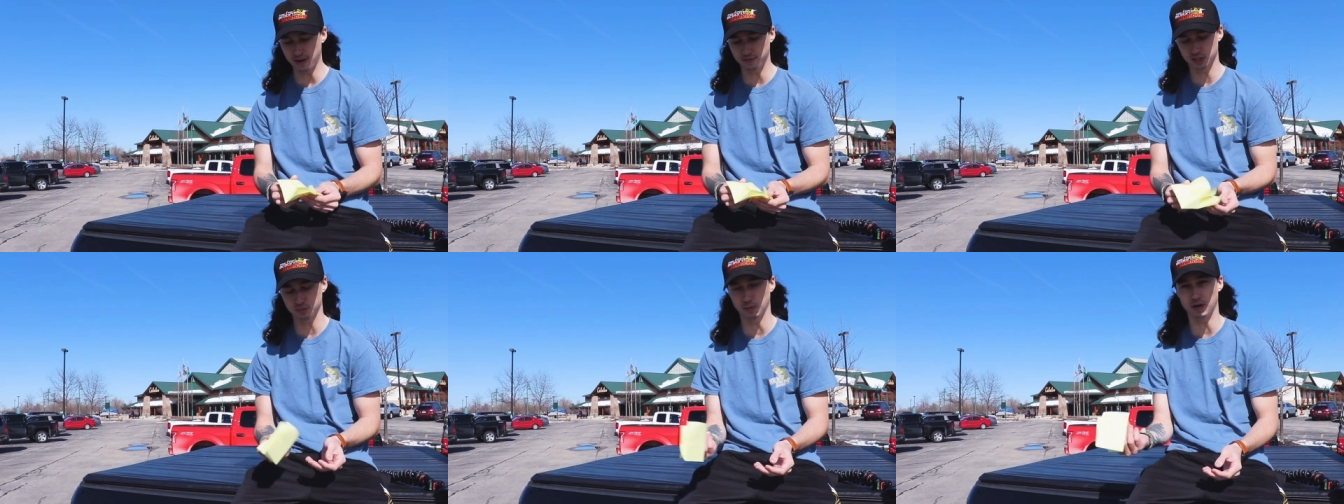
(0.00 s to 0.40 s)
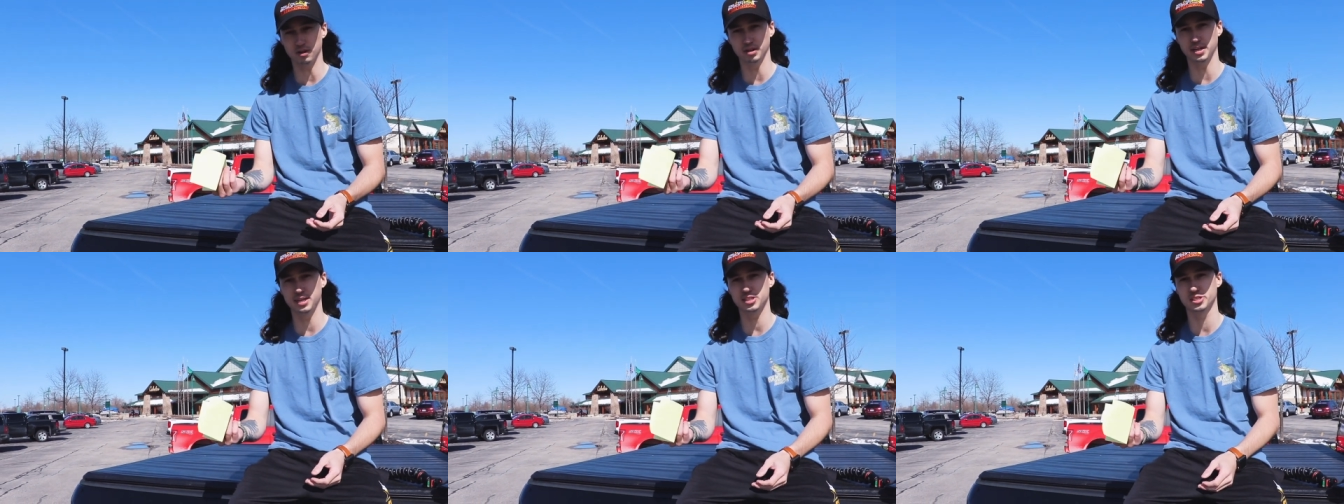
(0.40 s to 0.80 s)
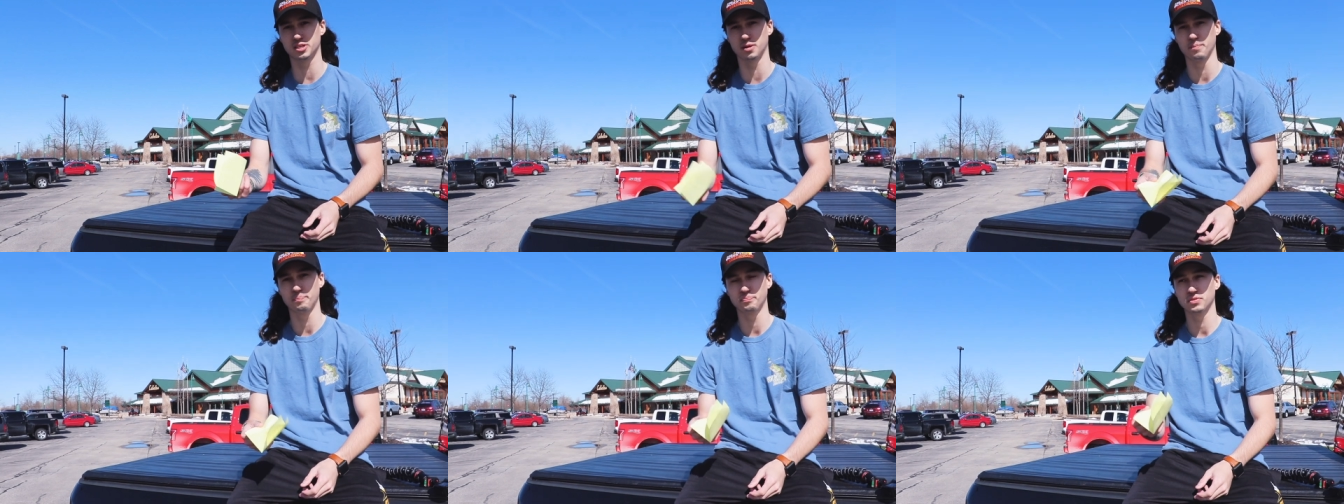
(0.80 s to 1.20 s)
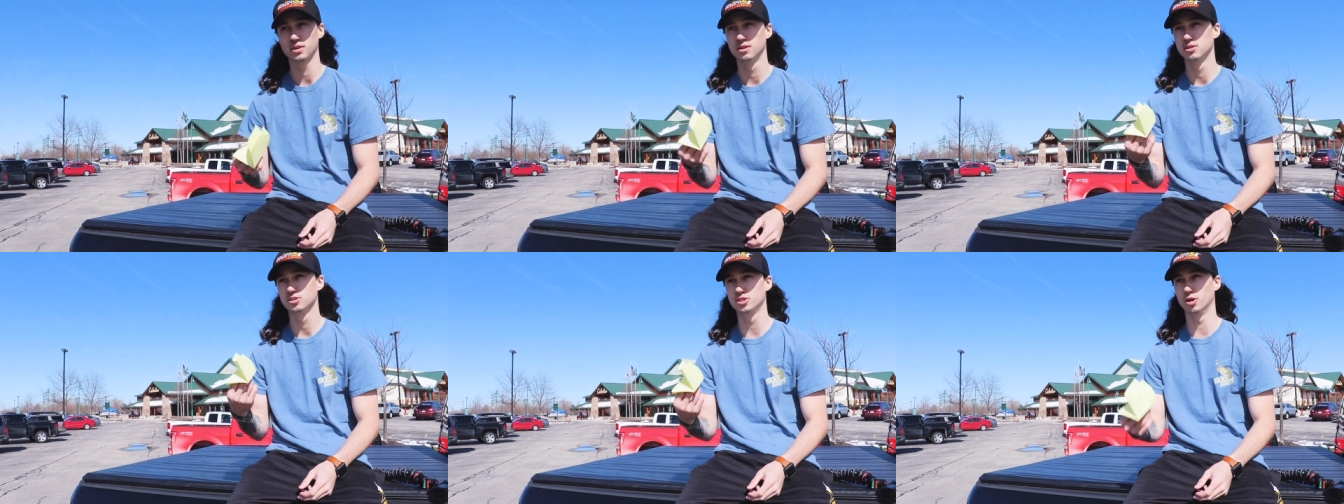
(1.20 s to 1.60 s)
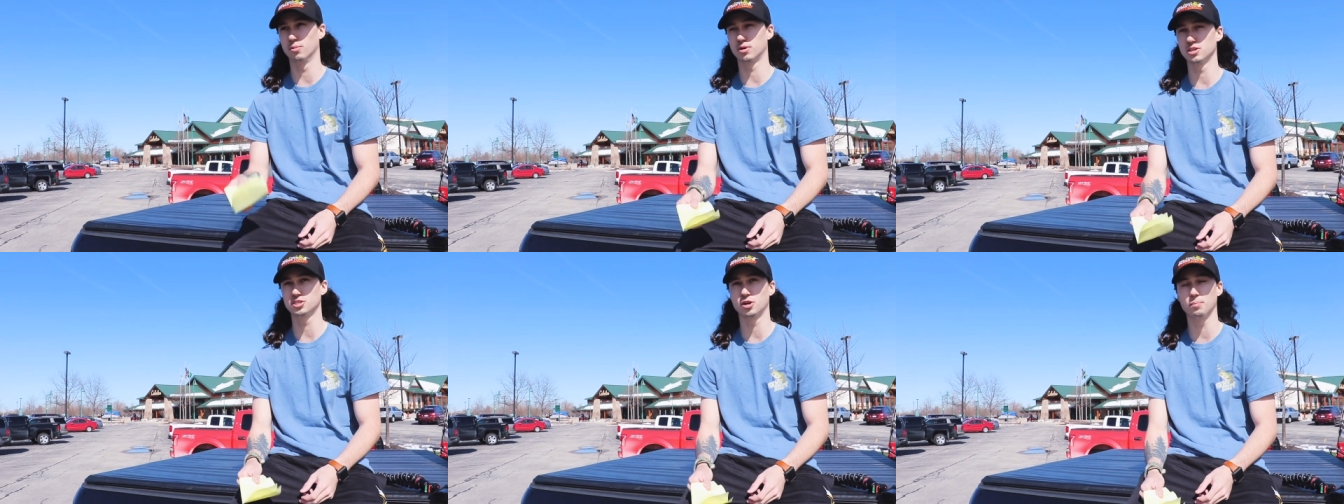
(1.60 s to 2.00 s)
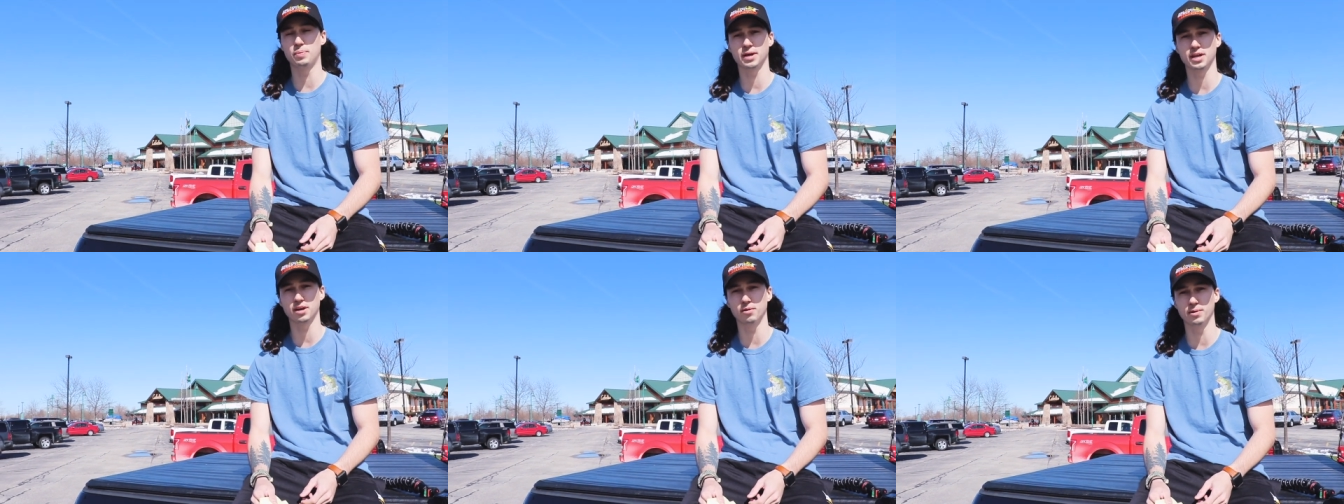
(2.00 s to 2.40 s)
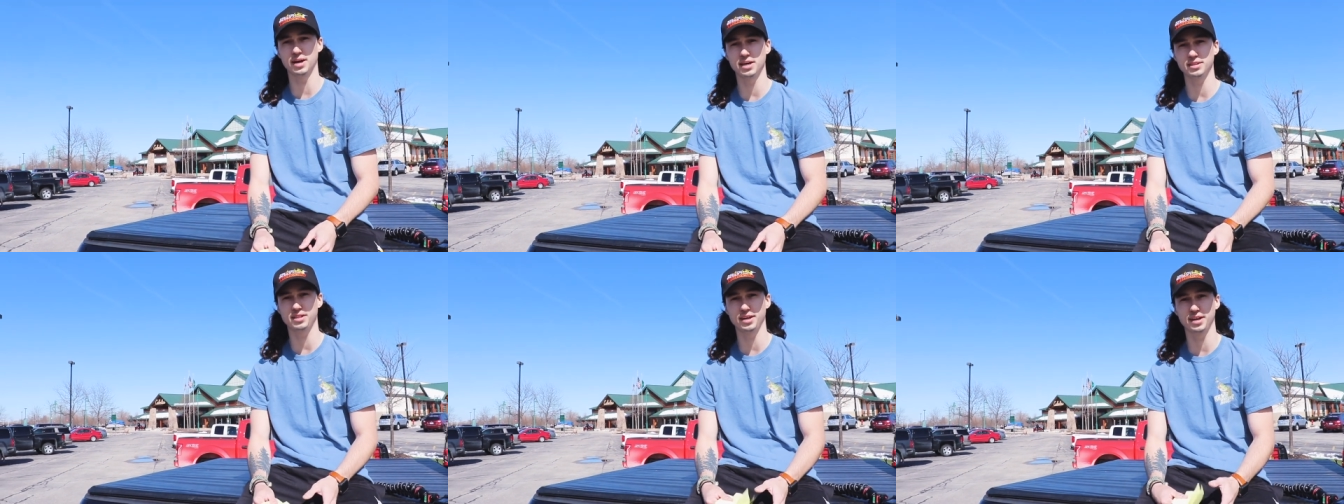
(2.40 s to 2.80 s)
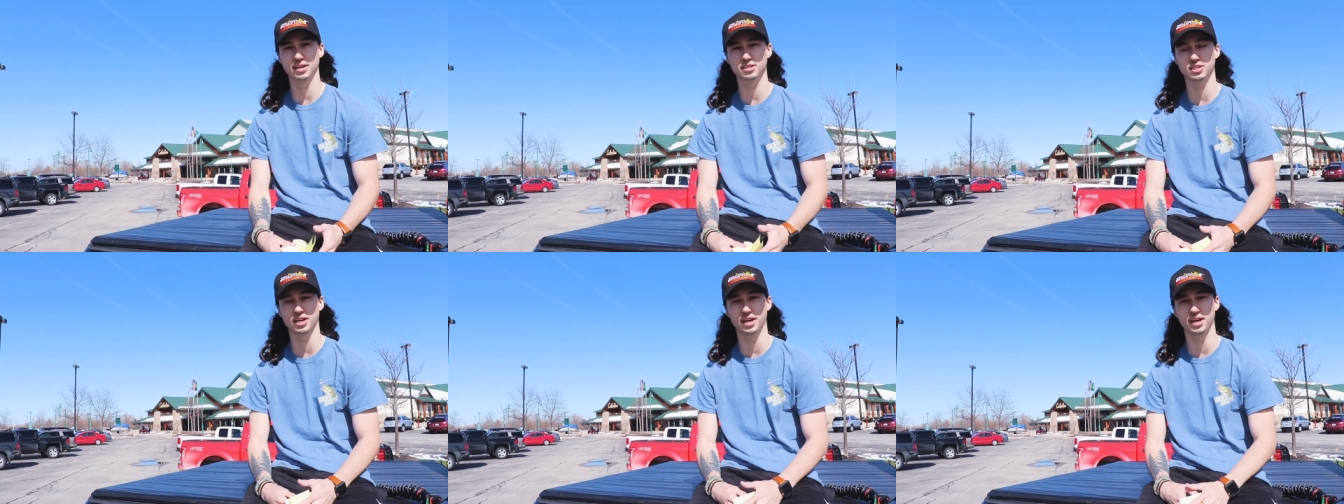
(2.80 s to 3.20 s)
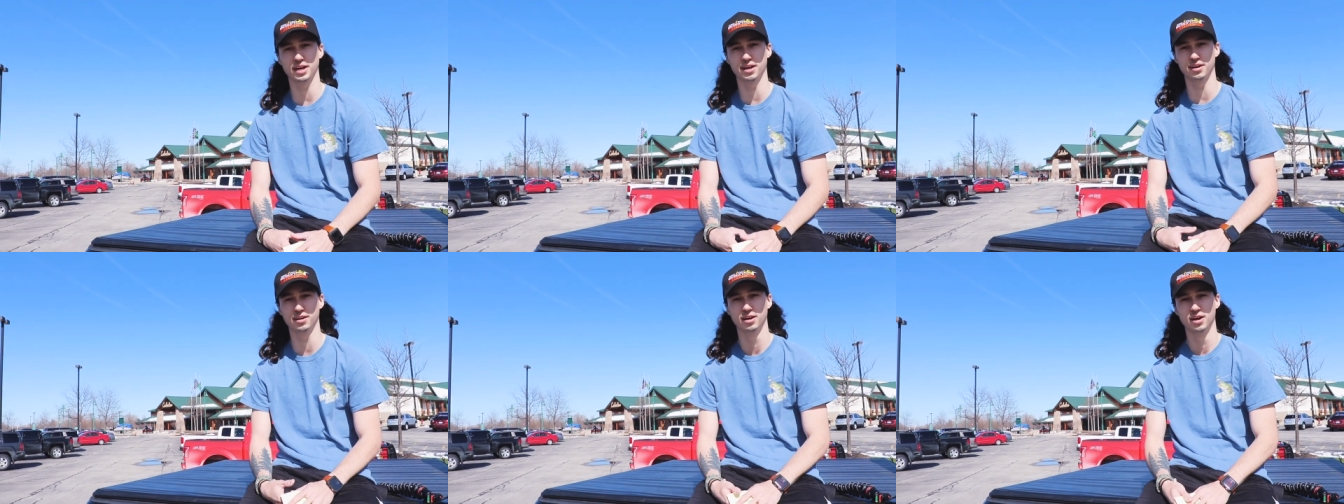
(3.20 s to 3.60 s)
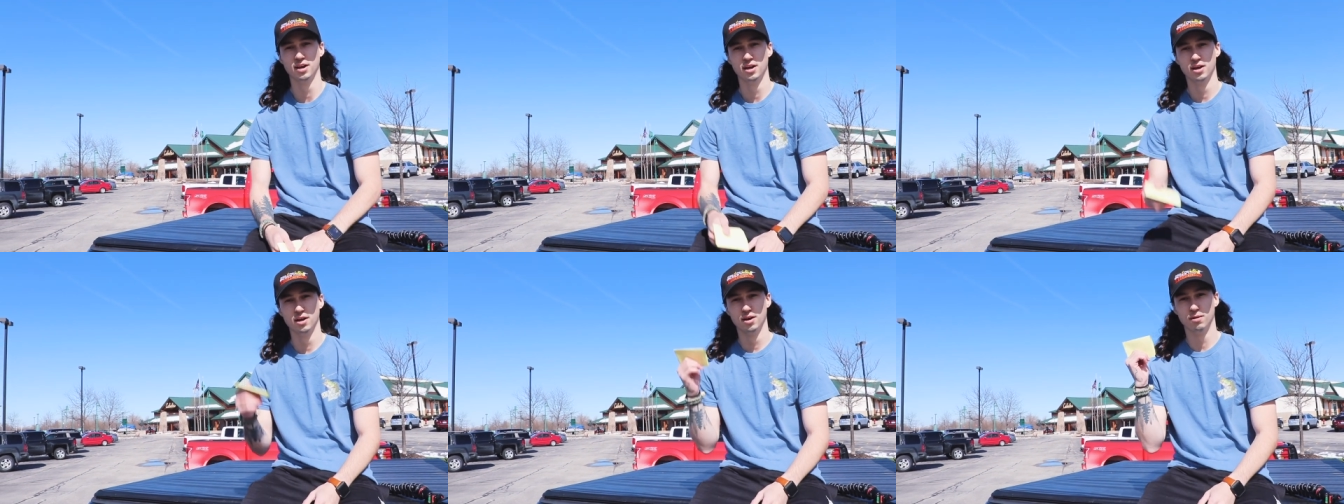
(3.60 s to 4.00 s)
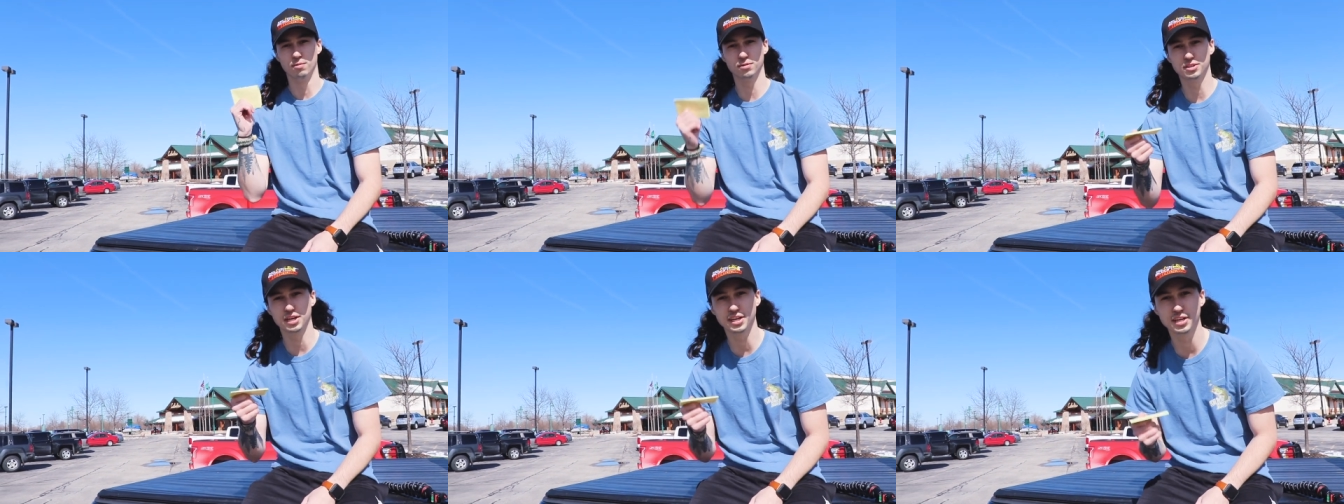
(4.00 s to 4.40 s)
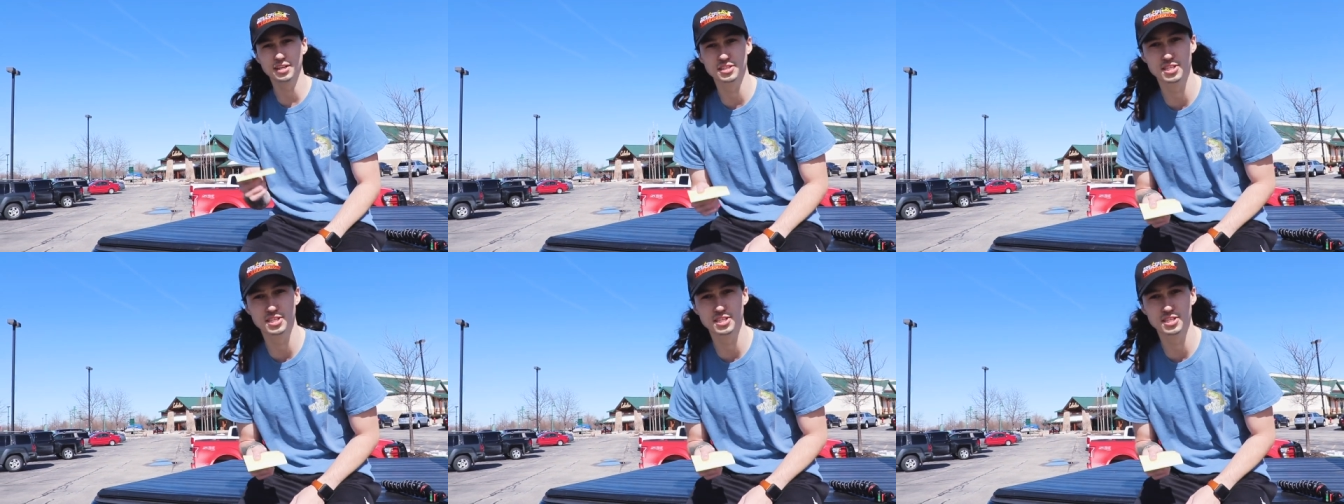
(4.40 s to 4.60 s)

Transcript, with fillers: I have a small list, so we're gonna start picking away at things and we'll take you